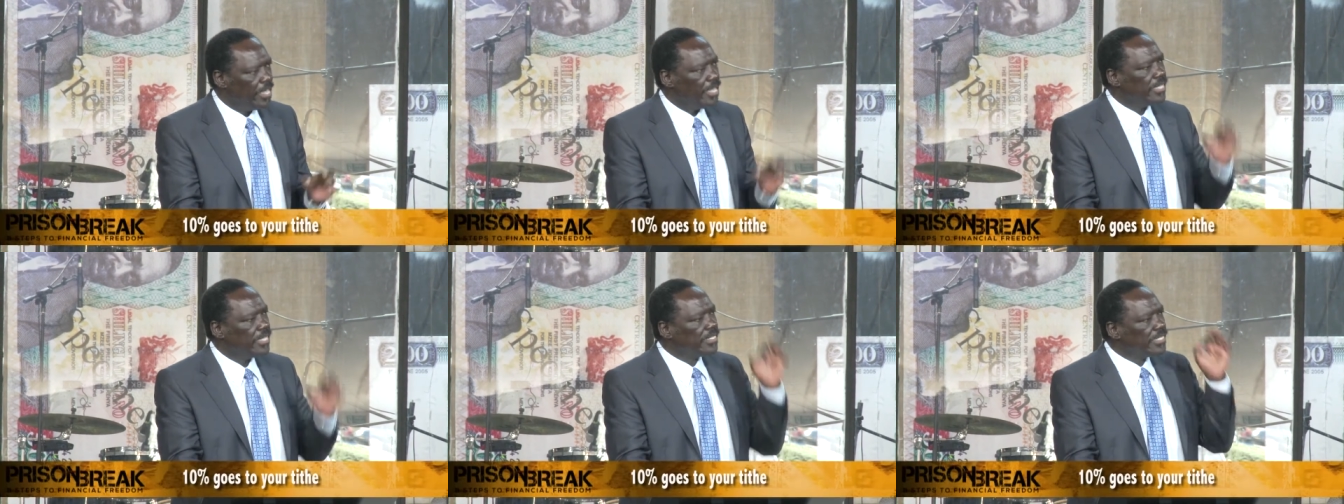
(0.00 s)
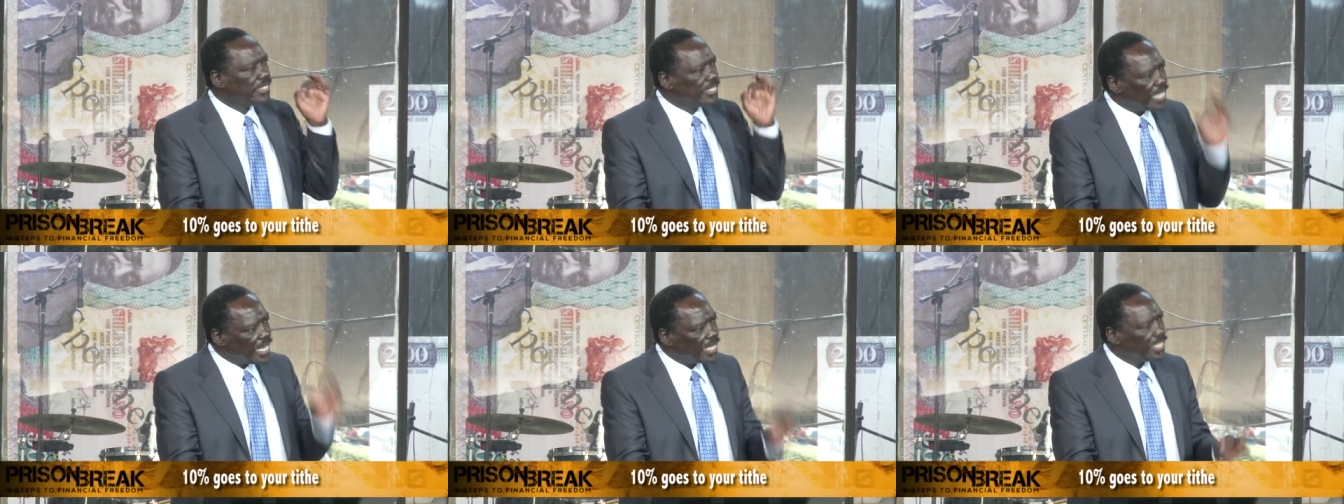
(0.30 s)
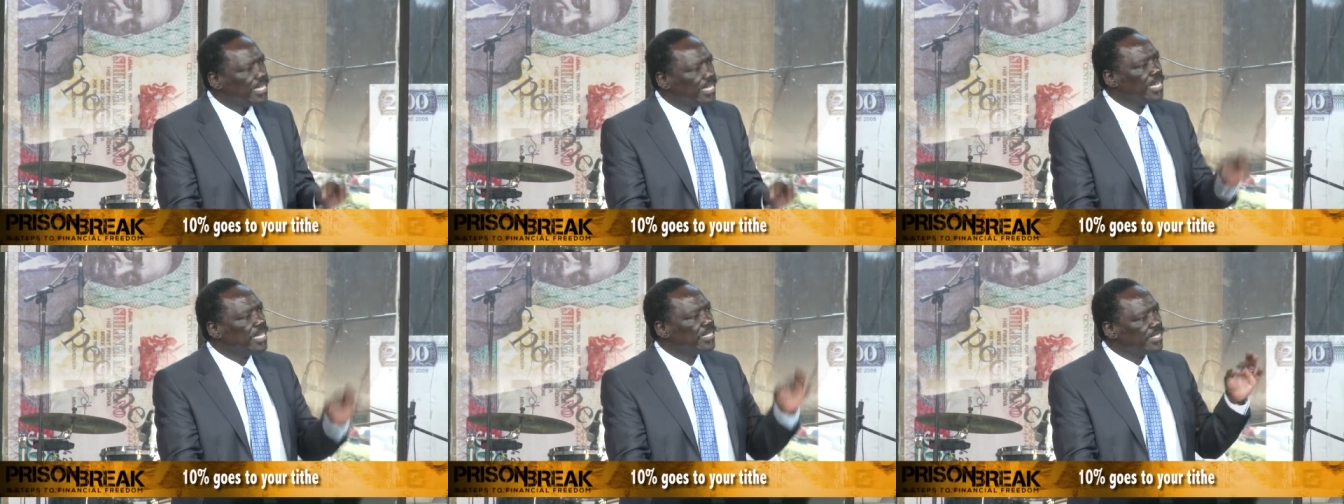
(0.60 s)
is
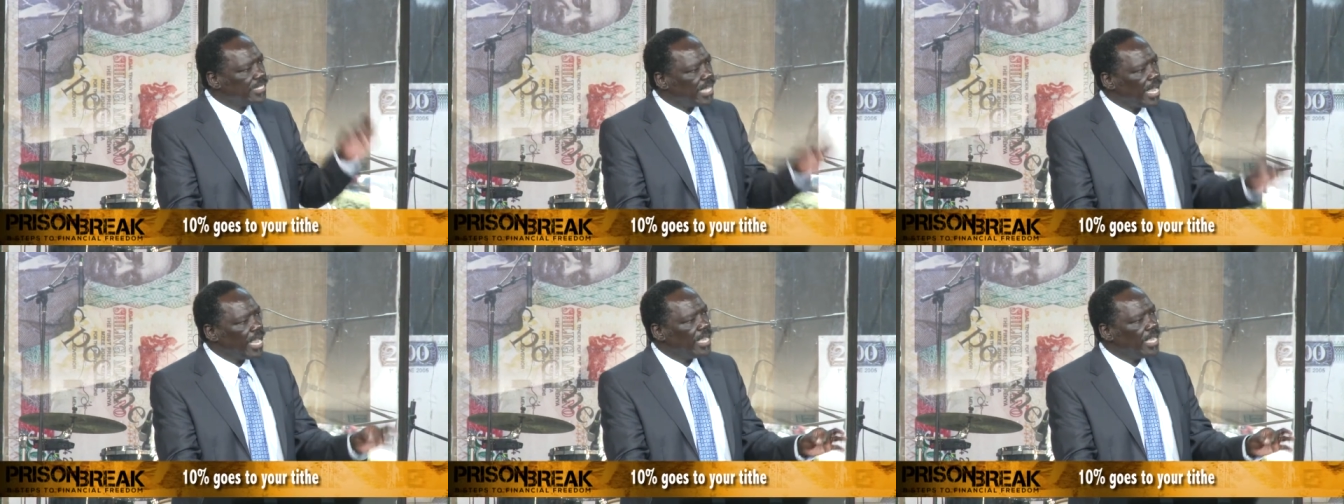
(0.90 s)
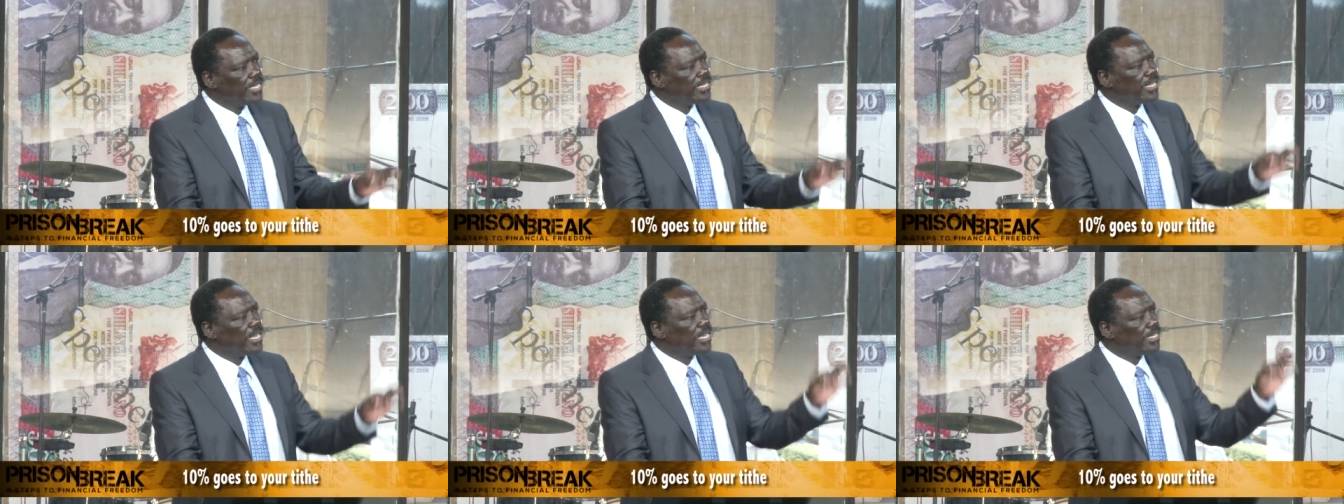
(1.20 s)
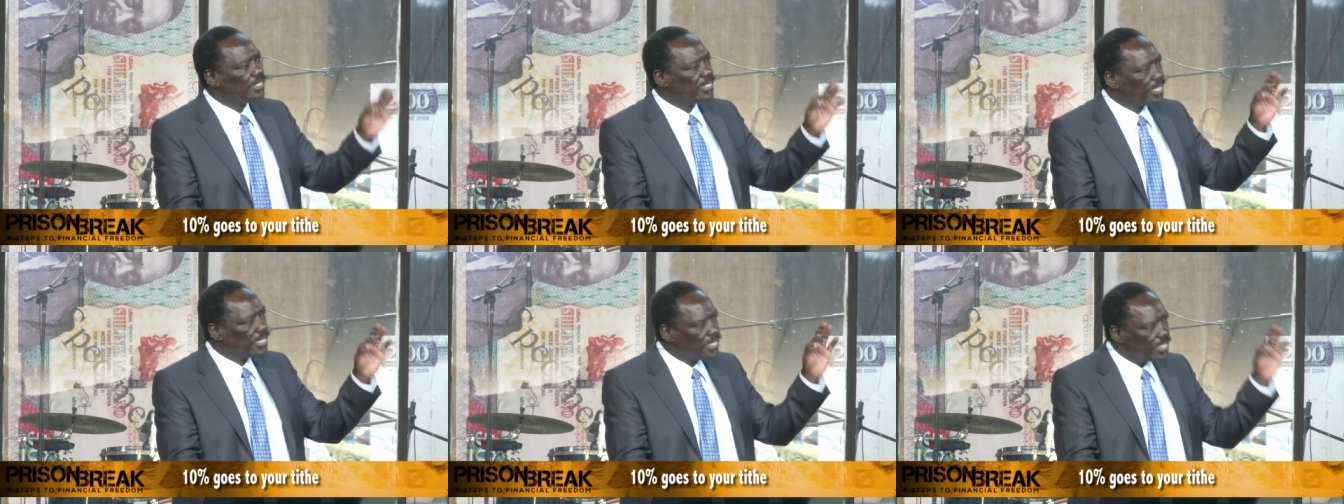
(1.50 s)
set aside
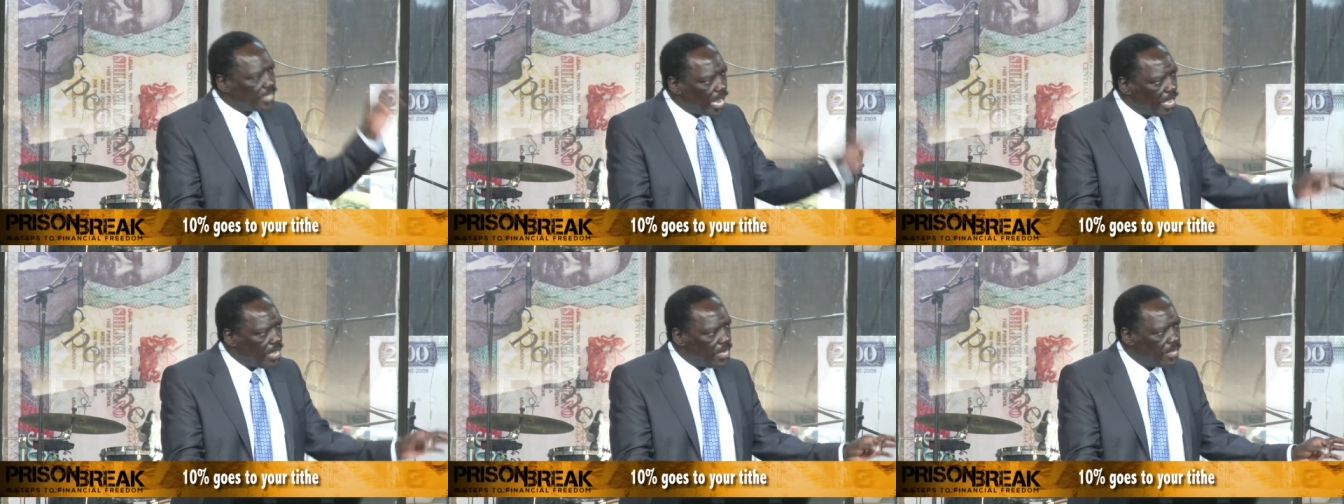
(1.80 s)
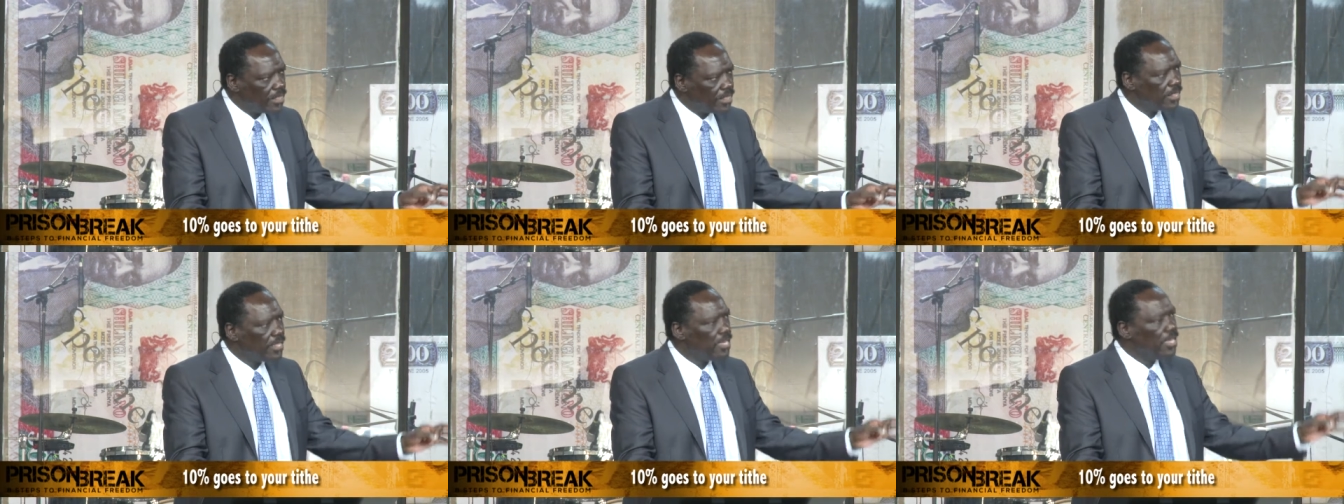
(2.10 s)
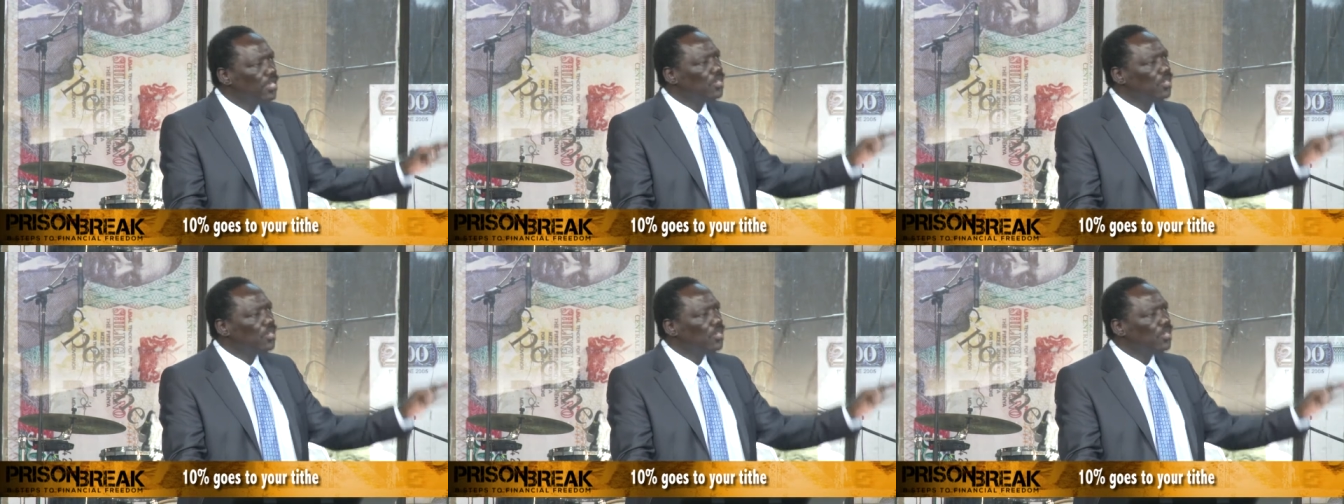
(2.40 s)
as a tithe